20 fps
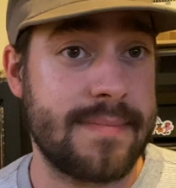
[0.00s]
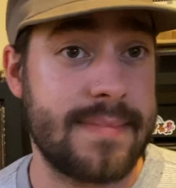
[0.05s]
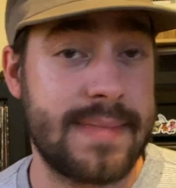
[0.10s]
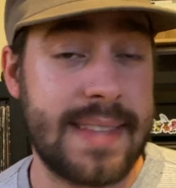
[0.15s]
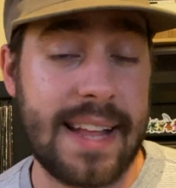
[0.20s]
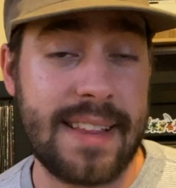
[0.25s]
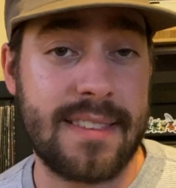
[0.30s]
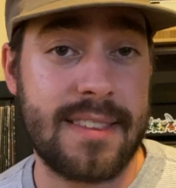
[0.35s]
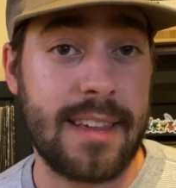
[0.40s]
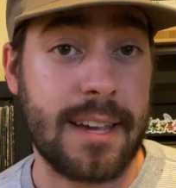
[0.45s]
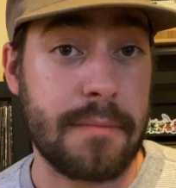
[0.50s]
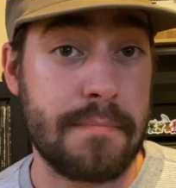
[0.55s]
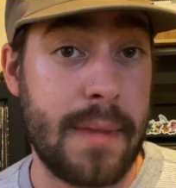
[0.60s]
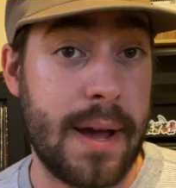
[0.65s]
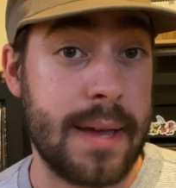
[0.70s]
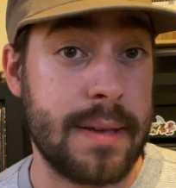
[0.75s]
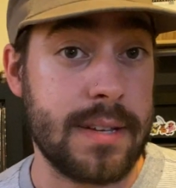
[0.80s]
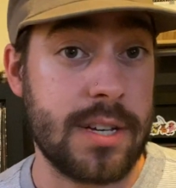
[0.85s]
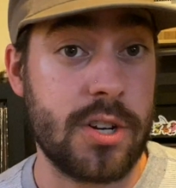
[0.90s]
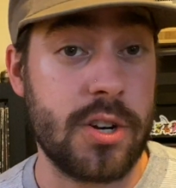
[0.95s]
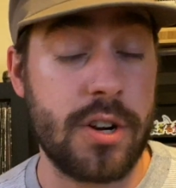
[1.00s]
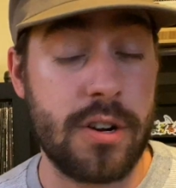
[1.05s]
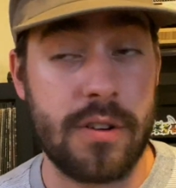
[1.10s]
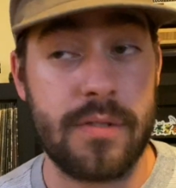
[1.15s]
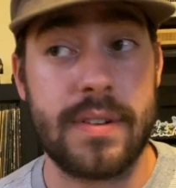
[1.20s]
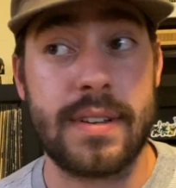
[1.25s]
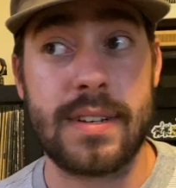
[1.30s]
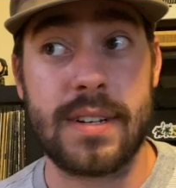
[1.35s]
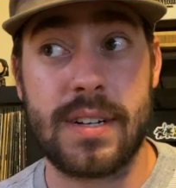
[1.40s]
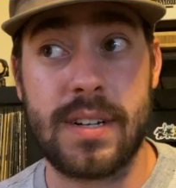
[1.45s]
That's like my
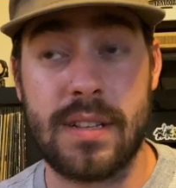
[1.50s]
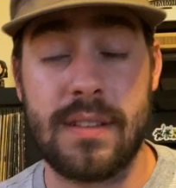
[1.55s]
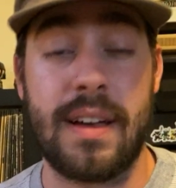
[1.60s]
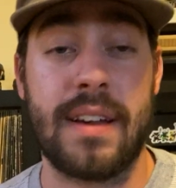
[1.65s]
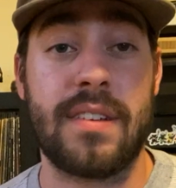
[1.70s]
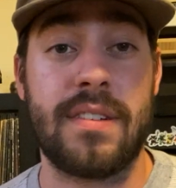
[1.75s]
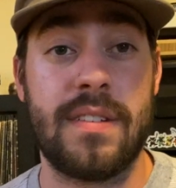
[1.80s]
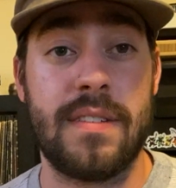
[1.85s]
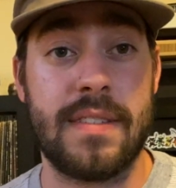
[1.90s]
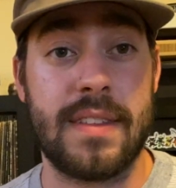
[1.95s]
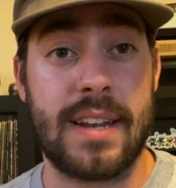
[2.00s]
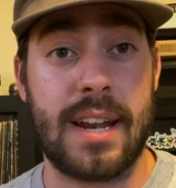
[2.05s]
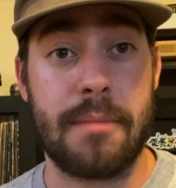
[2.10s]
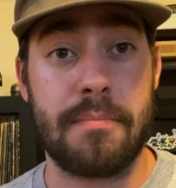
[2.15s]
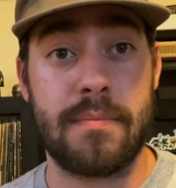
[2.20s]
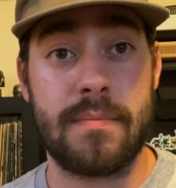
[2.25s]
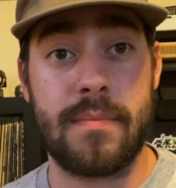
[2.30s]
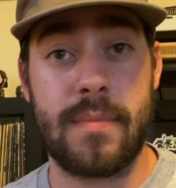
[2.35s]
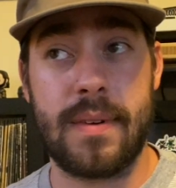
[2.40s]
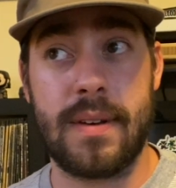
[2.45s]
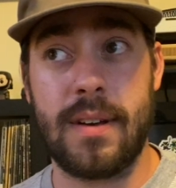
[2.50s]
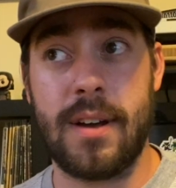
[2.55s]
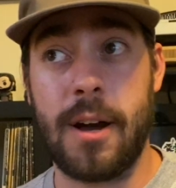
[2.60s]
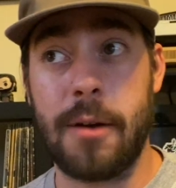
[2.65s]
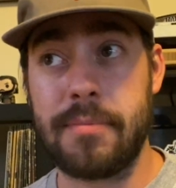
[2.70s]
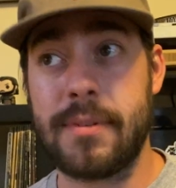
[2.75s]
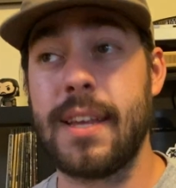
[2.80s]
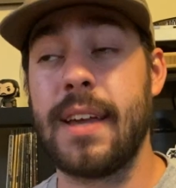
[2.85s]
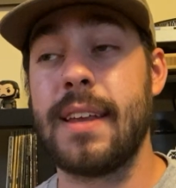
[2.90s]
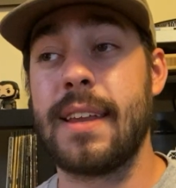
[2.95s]
current collection that I'm
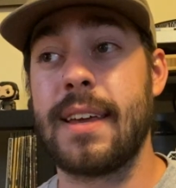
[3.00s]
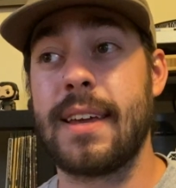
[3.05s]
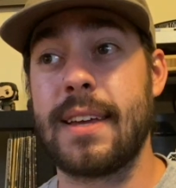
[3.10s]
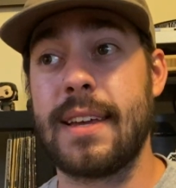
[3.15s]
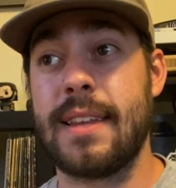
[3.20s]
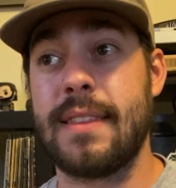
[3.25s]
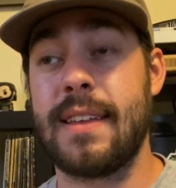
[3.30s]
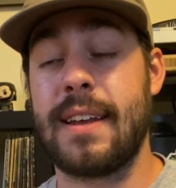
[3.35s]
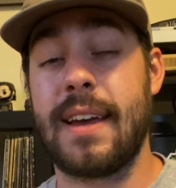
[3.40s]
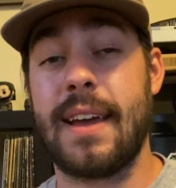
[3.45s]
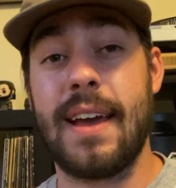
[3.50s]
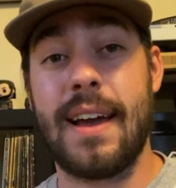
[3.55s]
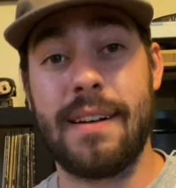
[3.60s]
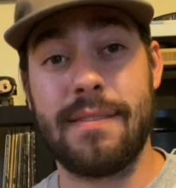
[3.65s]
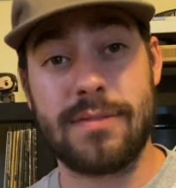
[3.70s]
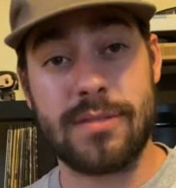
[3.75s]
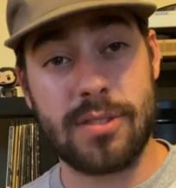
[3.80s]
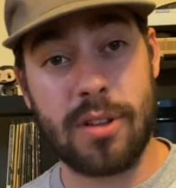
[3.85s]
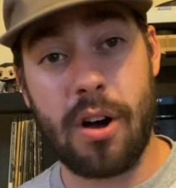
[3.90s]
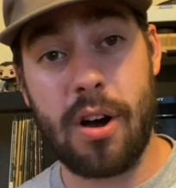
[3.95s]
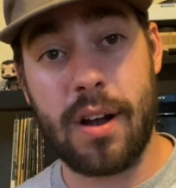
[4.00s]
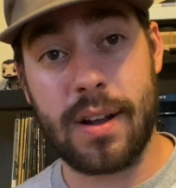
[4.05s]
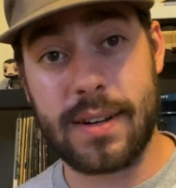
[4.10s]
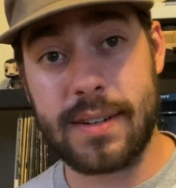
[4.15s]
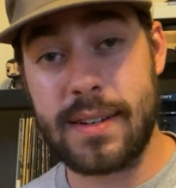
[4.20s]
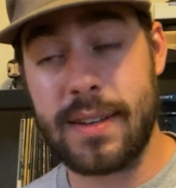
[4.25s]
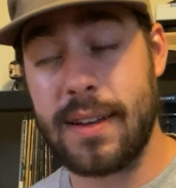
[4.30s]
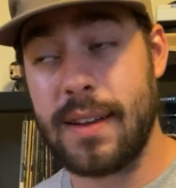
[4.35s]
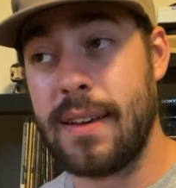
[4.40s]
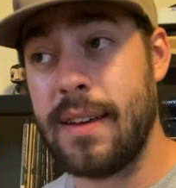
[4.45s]
updating and that I have
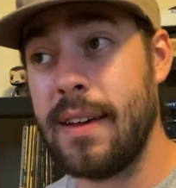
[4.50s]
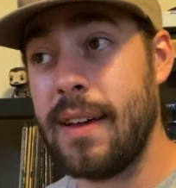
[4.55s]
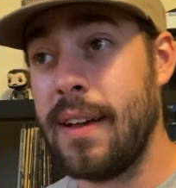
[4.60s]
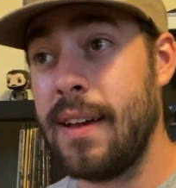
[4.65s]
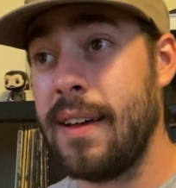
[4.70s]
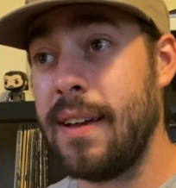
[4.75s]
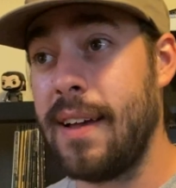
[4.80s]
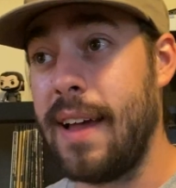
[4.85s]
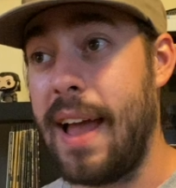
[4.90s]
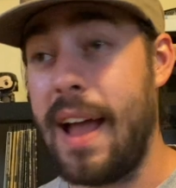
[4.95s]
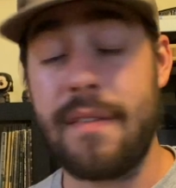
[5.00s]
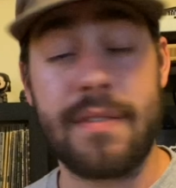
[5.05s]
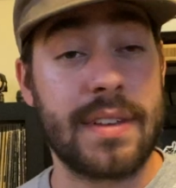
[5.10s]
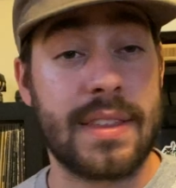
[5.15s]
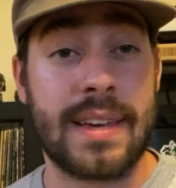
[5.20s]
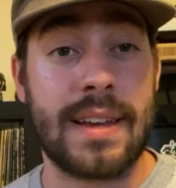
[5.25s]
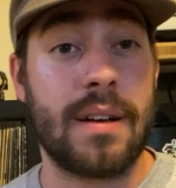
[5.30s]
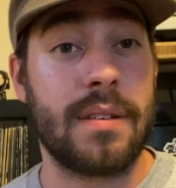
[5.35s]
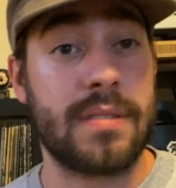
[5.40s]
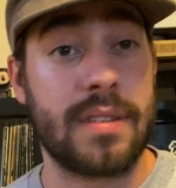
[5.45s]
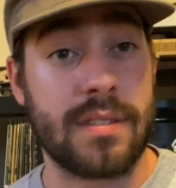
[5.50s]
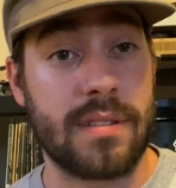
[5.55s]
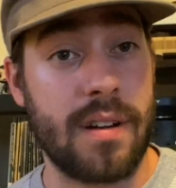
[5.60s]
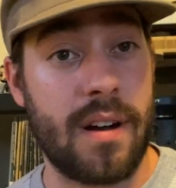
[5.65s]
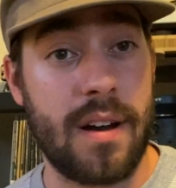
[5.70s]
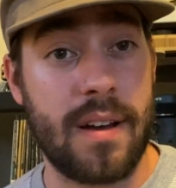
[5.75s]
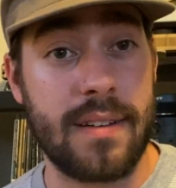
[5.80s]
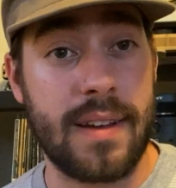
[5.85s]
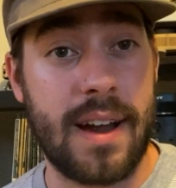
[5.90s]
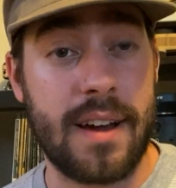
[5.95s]
logged. Everything else is
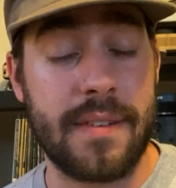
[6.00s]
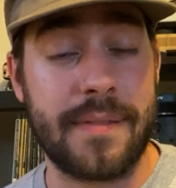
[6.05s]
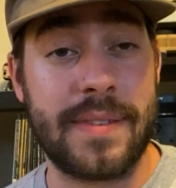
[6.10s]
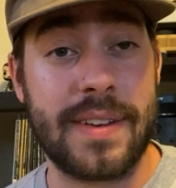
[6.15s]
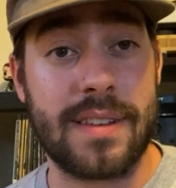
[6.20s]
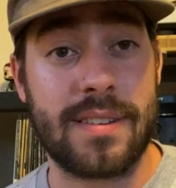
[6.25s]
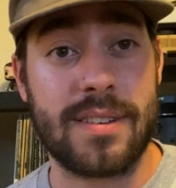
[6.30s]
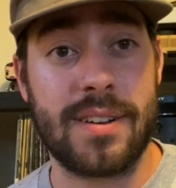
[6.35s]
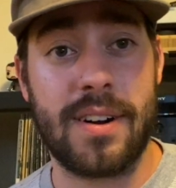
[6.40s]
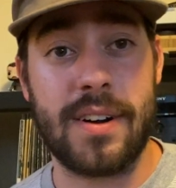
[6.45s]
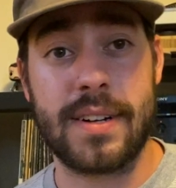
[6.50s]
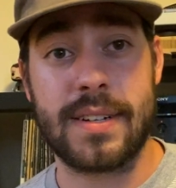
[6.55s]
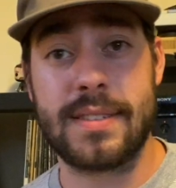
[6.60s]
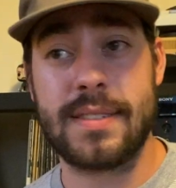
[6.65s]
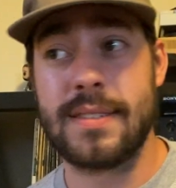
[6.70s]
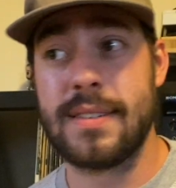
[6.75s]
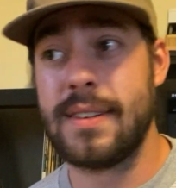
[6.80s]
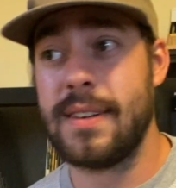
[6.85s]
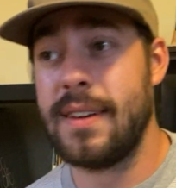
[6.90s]
gone out of Discogs.